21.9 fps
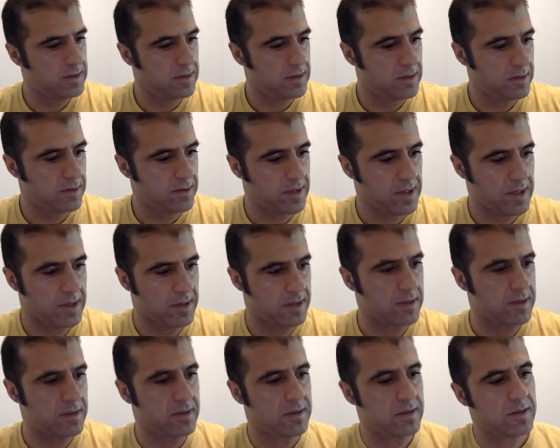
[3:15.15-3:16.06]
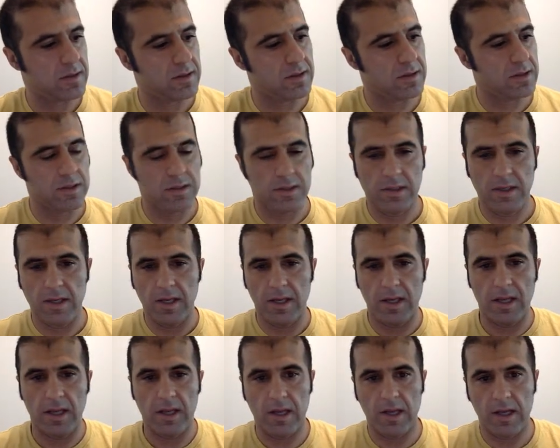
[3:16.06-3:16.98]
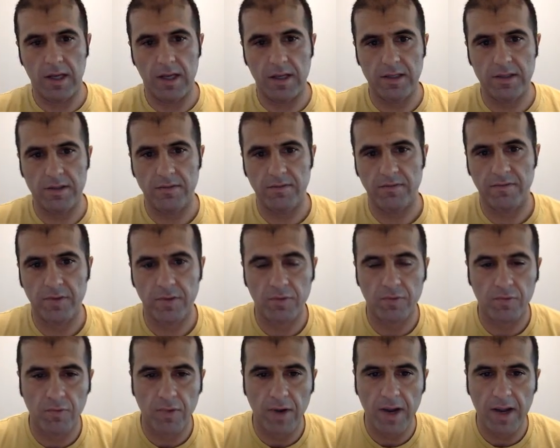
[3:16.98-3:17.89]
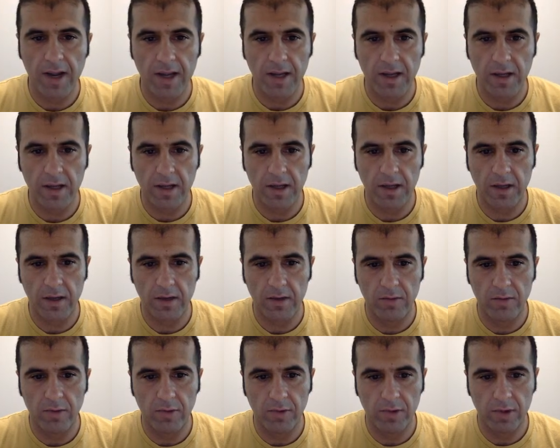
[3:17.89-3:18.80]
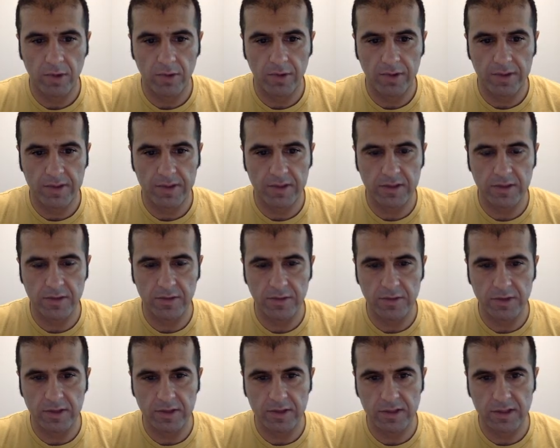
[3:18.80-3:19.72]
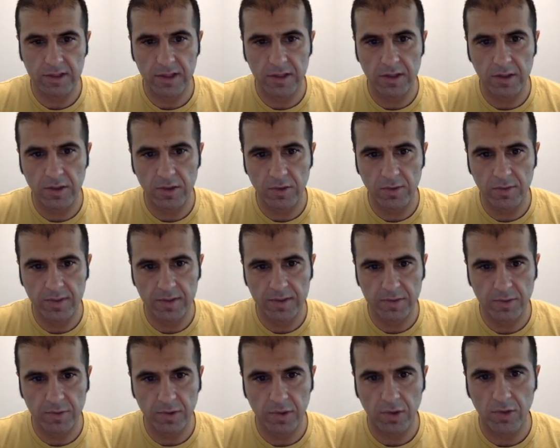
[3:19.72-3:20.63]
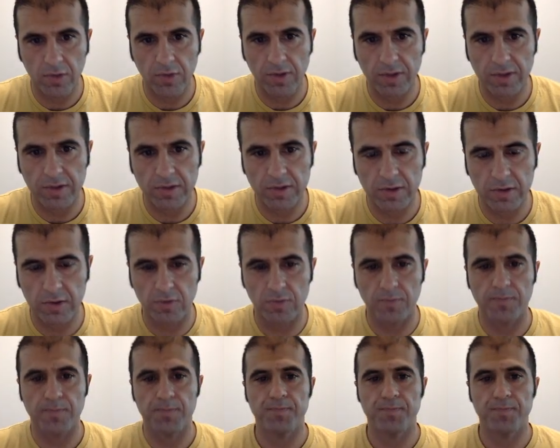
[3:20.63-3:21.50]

Okay. And for the rank, what we're going to do in this enum is we're going to